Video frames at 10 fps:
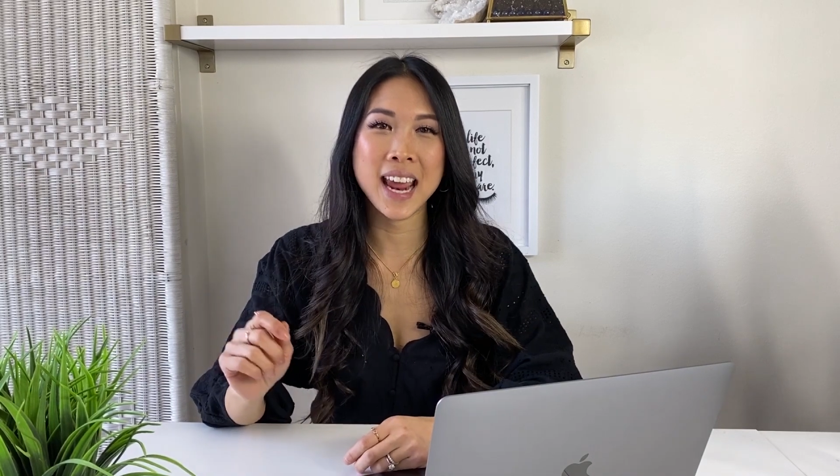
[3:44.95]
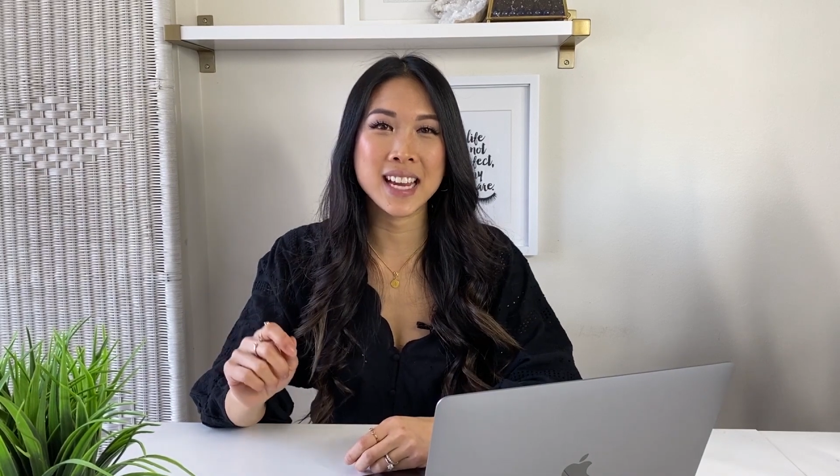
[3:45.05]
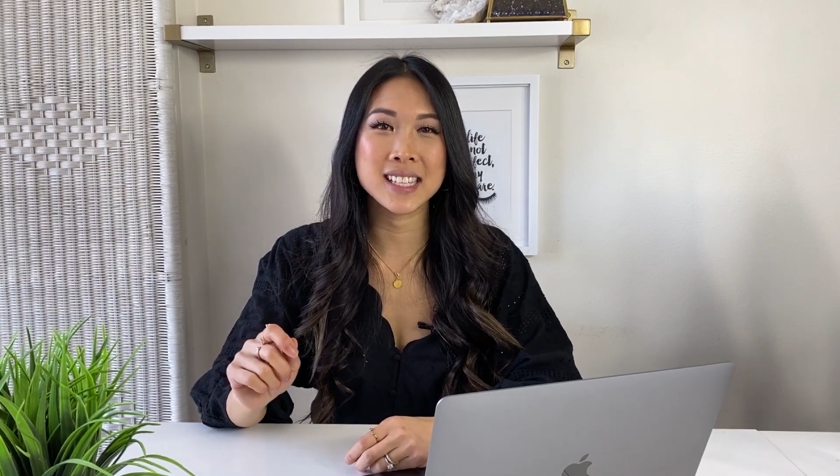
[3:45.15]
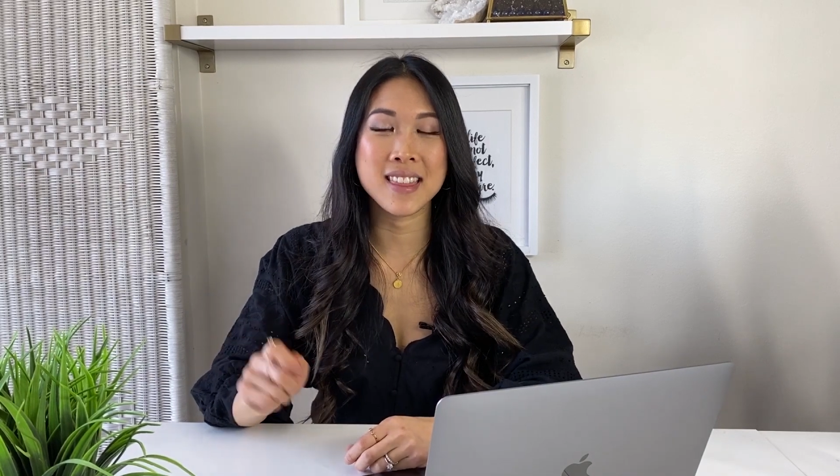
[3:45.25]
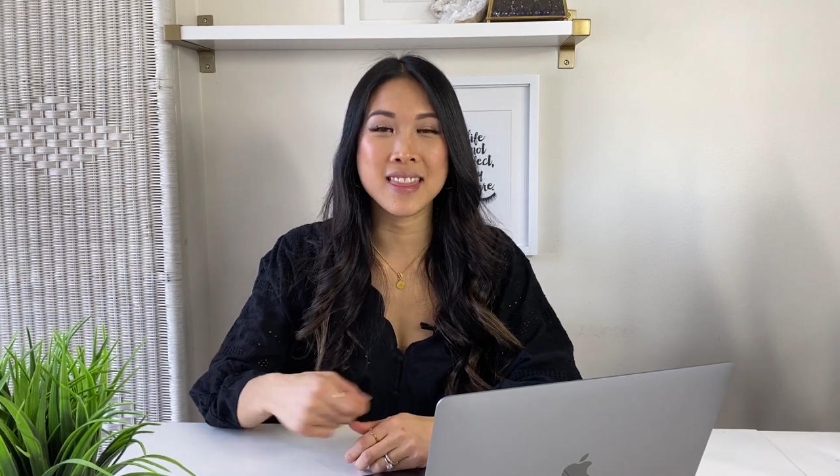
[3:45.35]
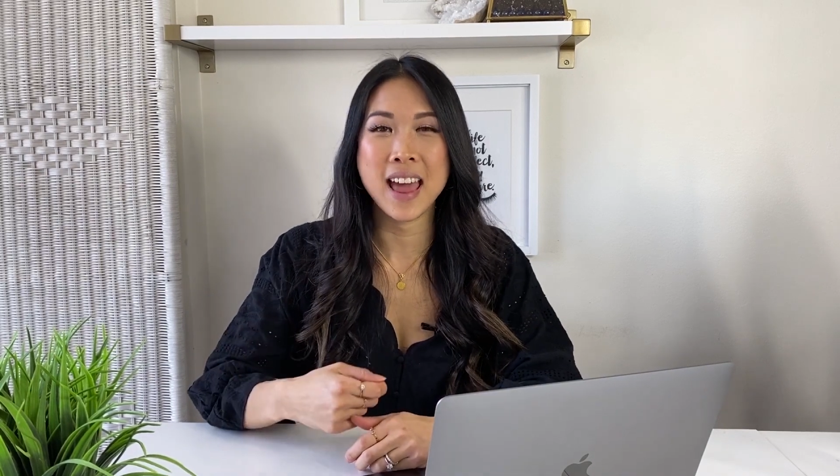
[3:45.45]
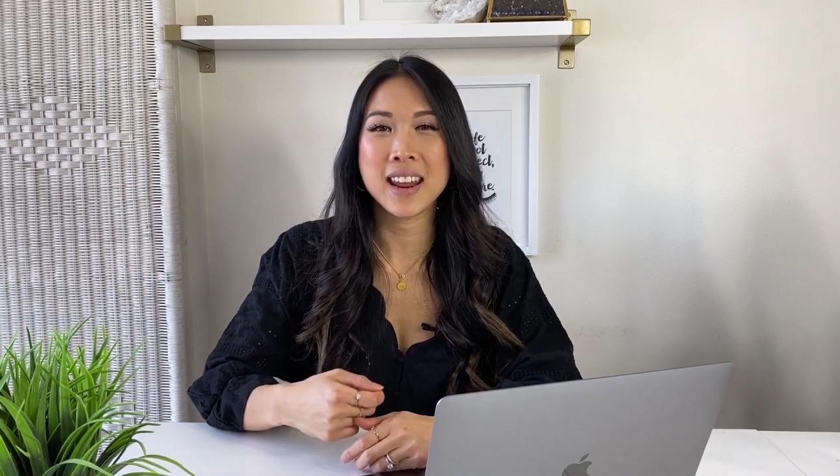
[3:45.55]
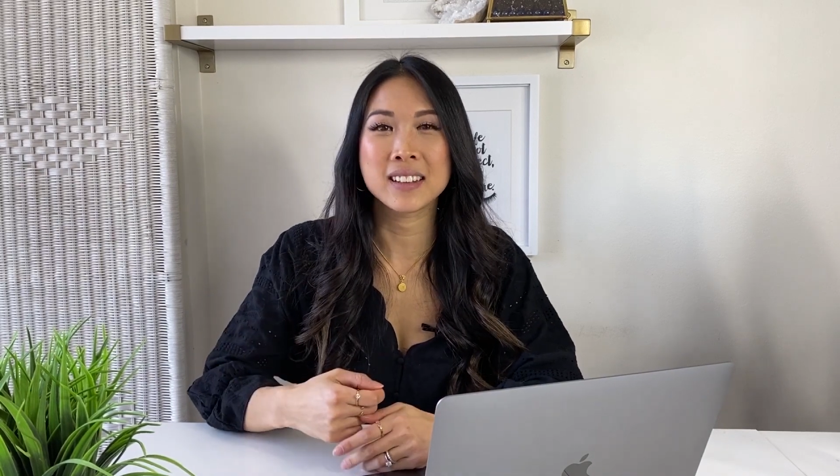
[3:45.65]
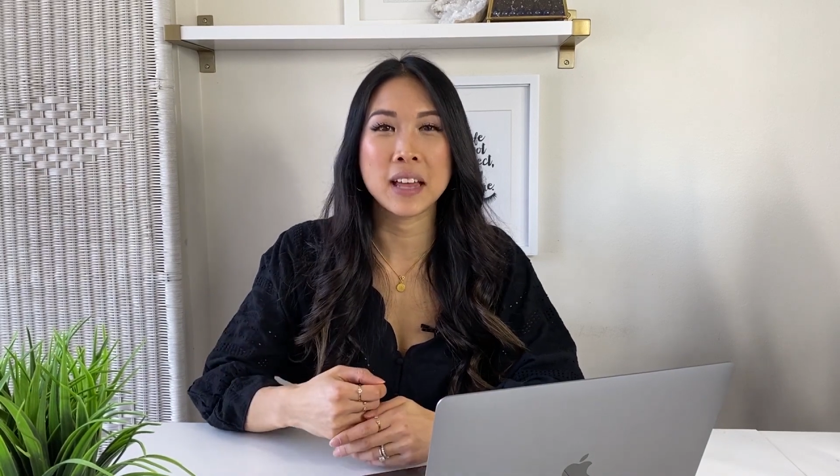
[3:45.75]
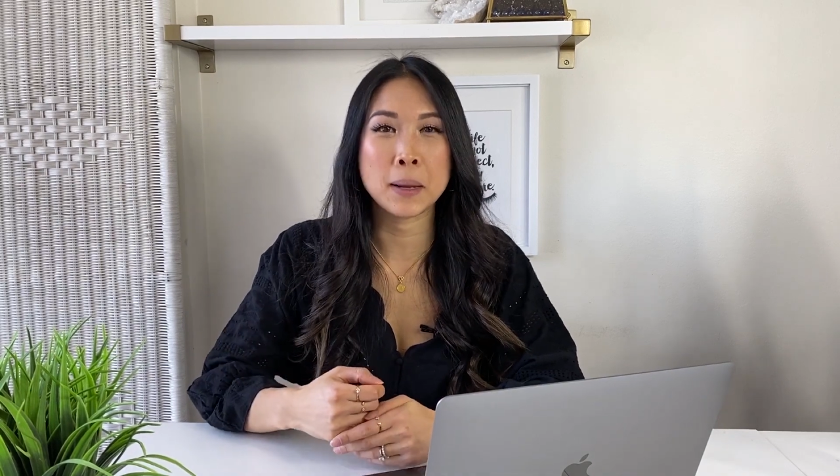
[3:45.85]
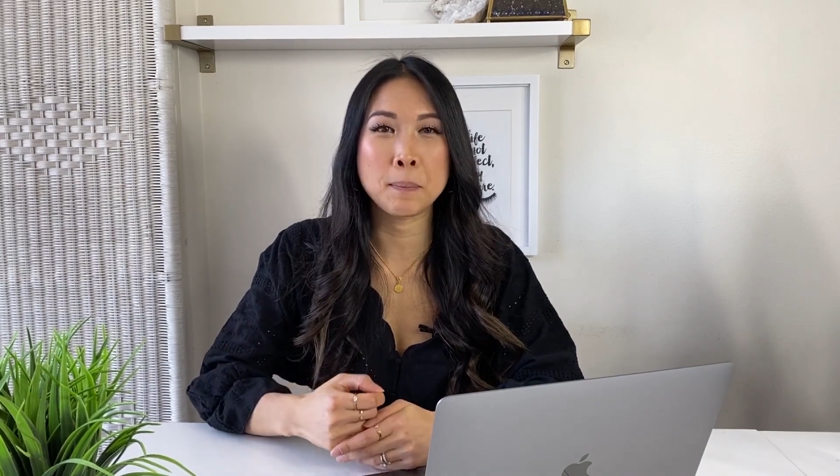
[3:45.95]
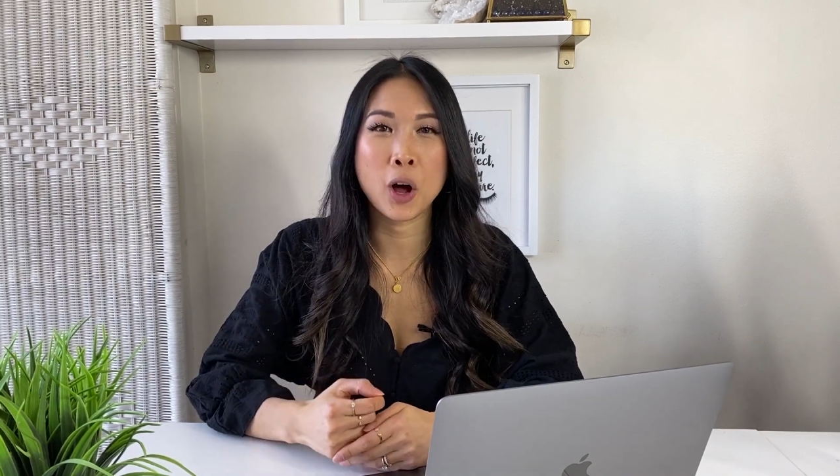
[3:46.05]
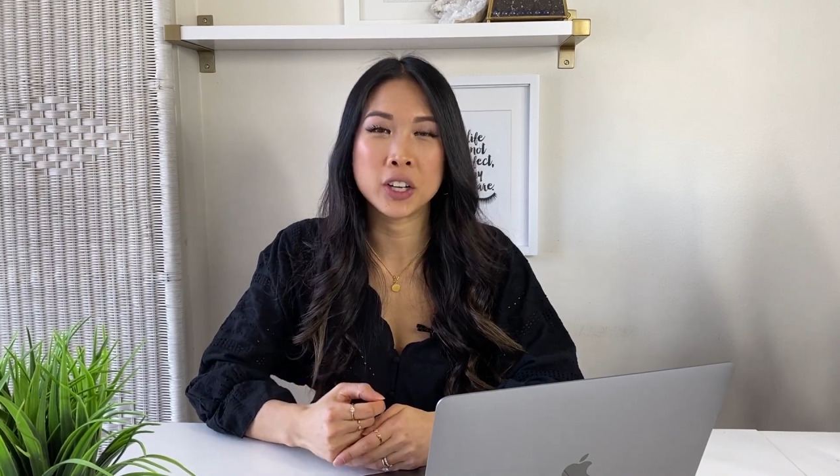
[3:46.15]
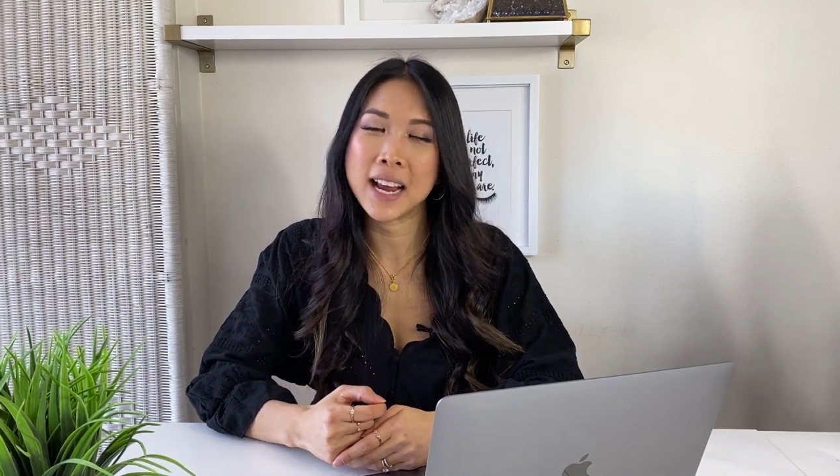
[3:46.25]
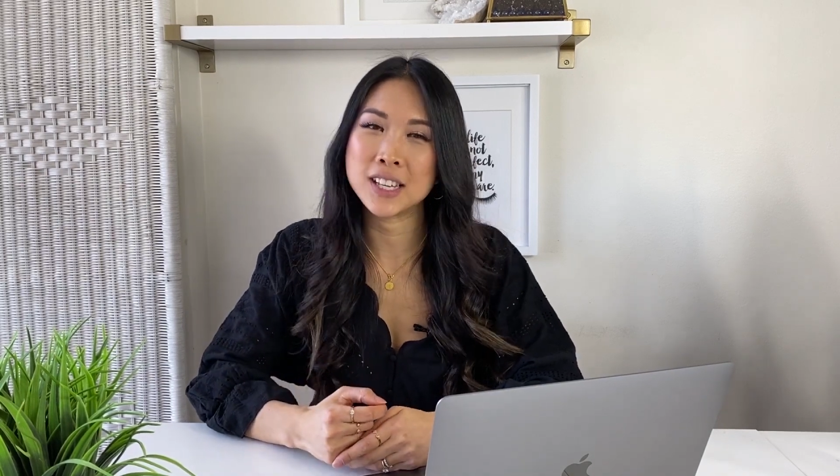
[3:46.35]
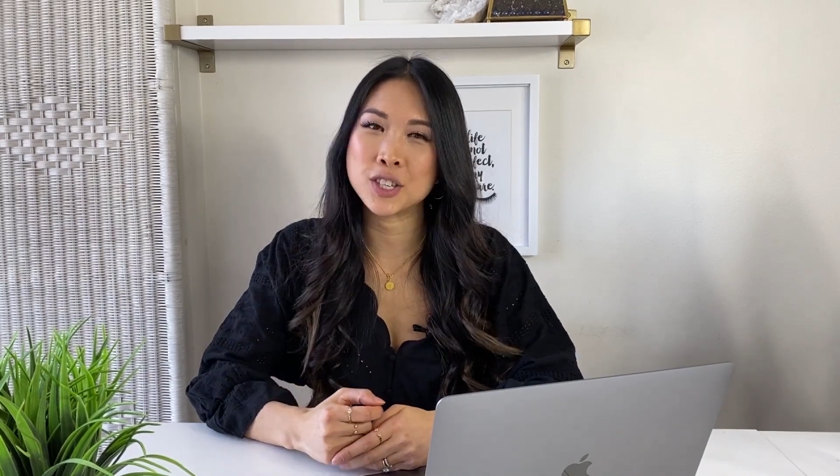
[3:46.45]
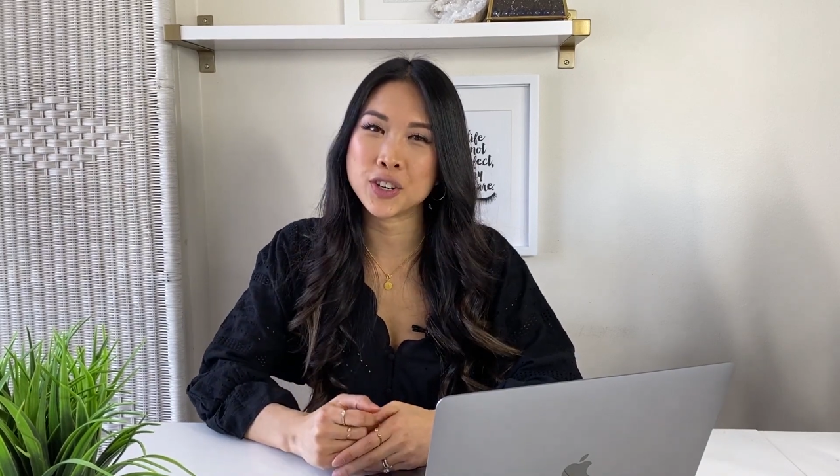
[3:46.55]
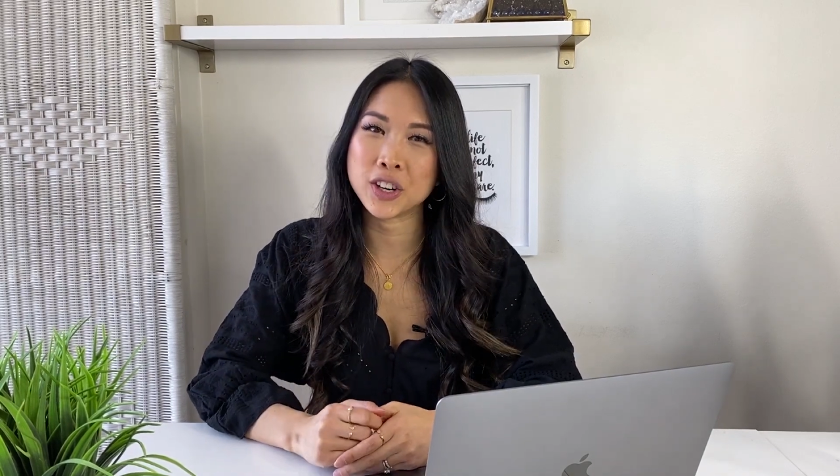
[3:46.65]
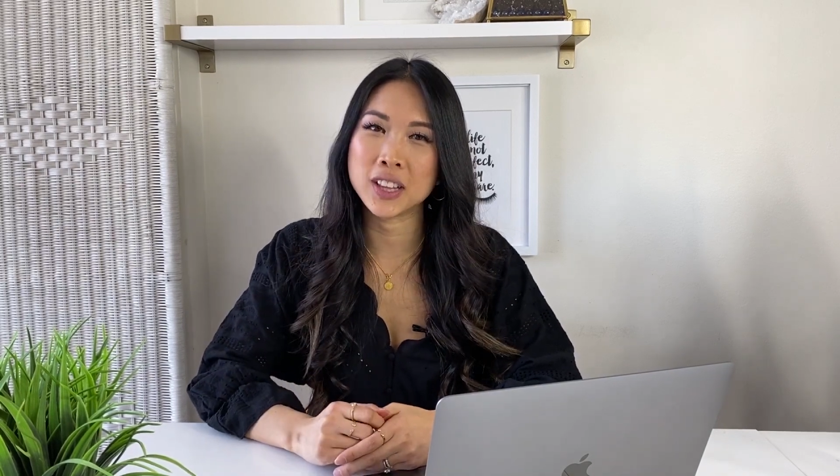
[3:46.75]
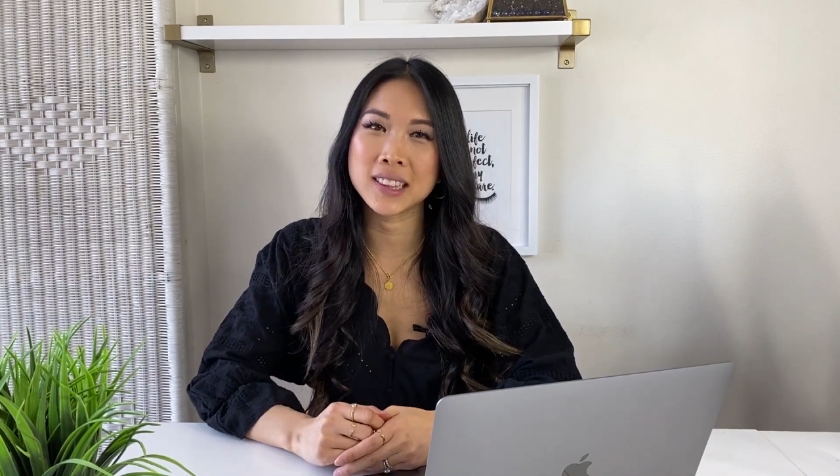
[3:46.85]
a synthetic like
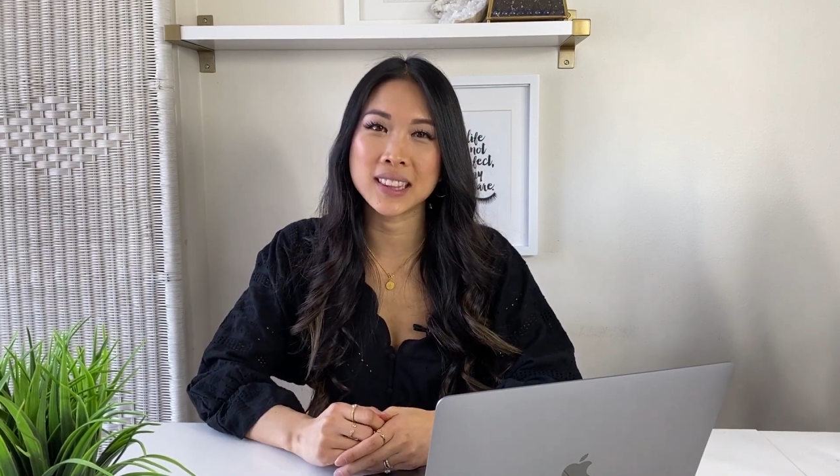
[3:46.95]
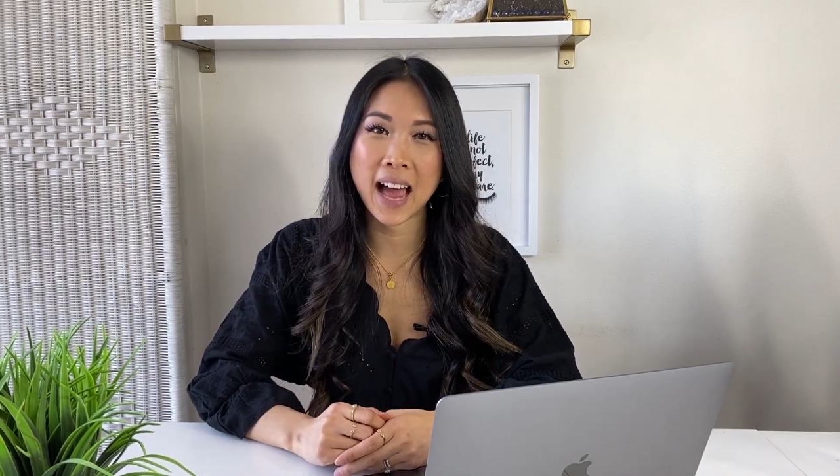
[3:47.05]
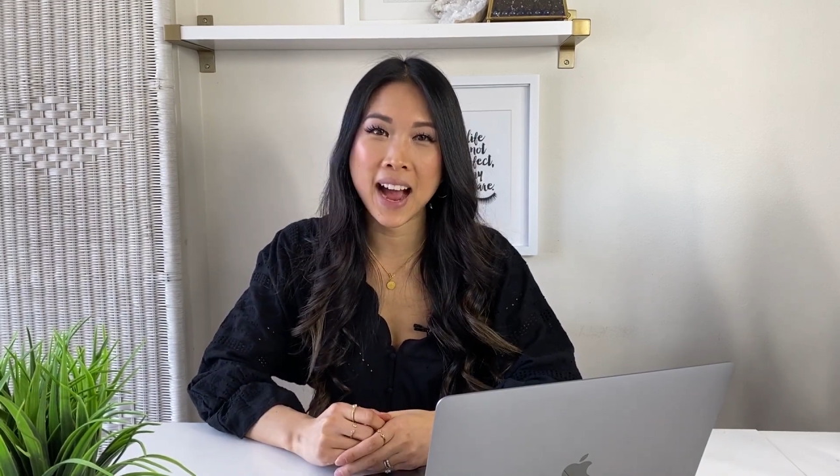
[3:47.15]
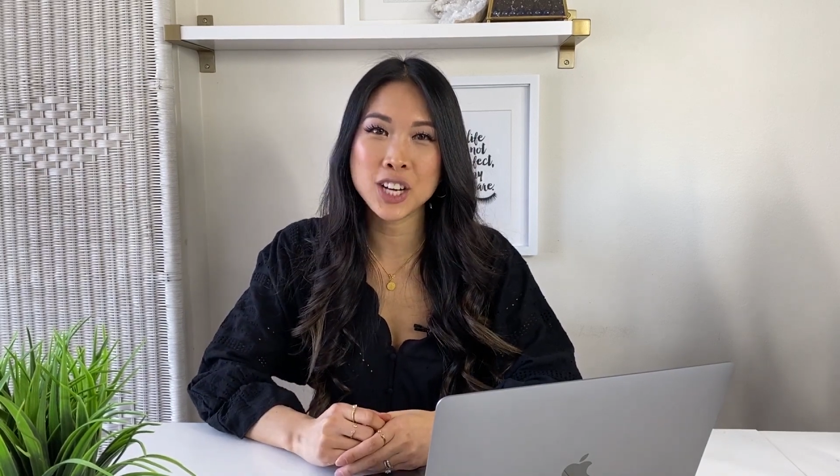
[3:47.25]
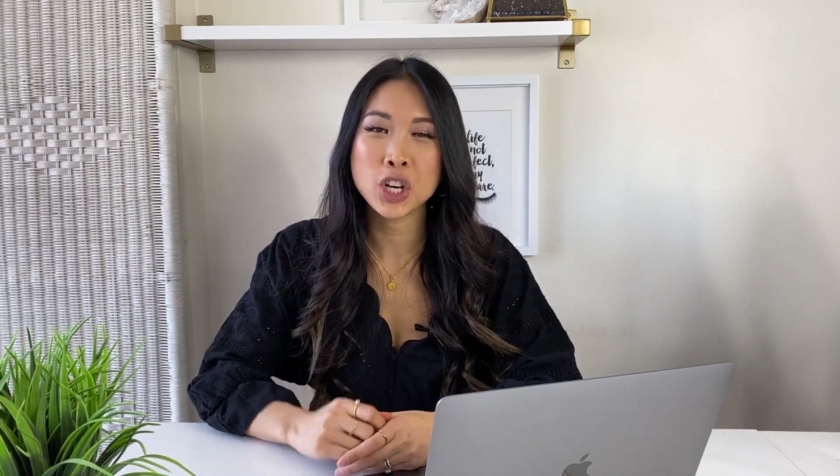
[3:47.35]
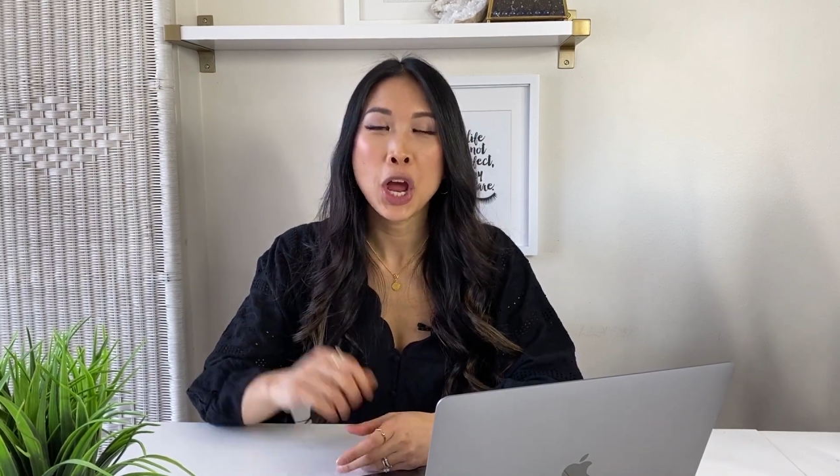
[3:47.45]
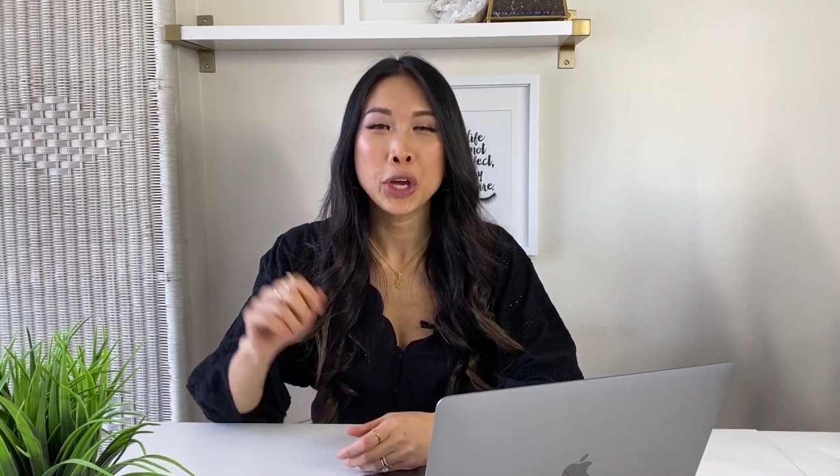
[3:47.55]
polyester lash,